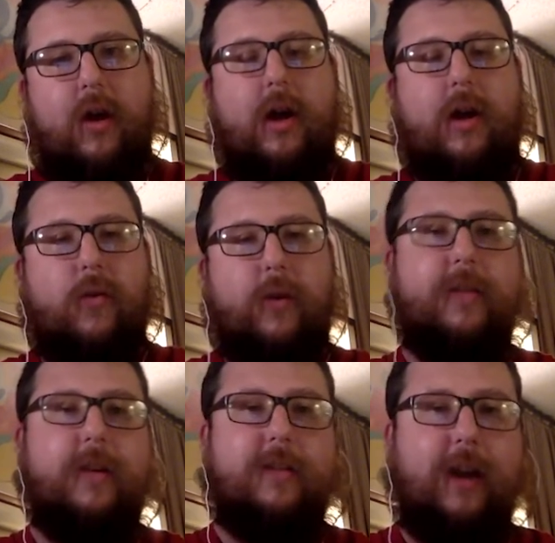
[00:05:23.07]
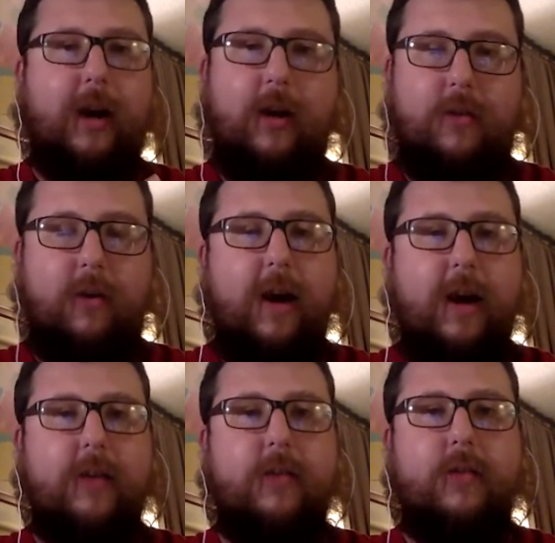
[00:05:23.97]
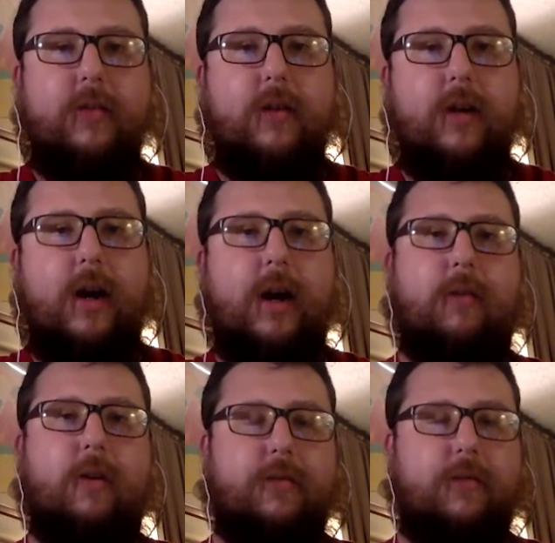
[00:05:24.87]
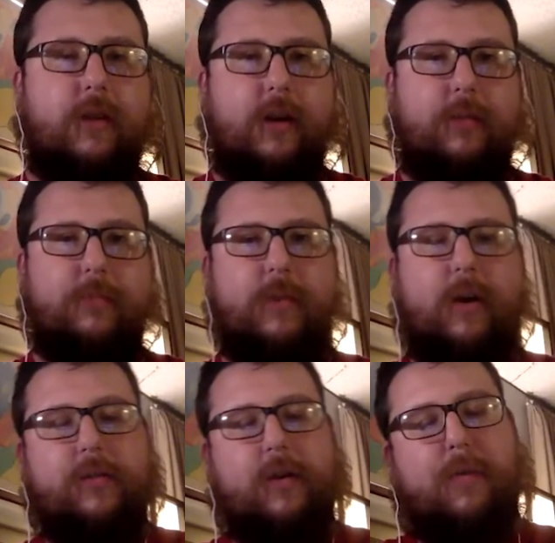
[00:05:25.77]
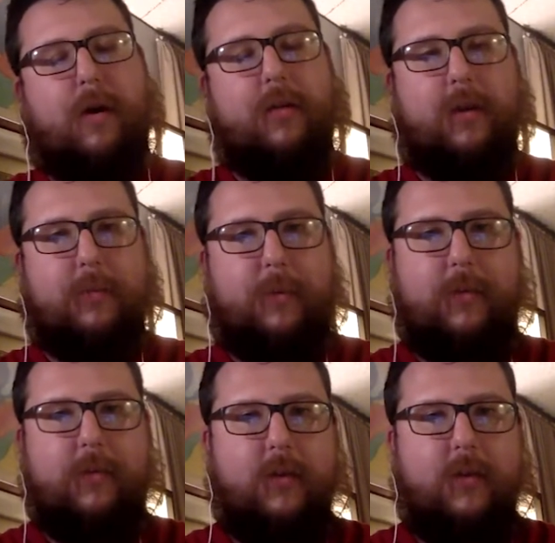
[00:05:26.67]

In 2016, I was correct. I was into politics, but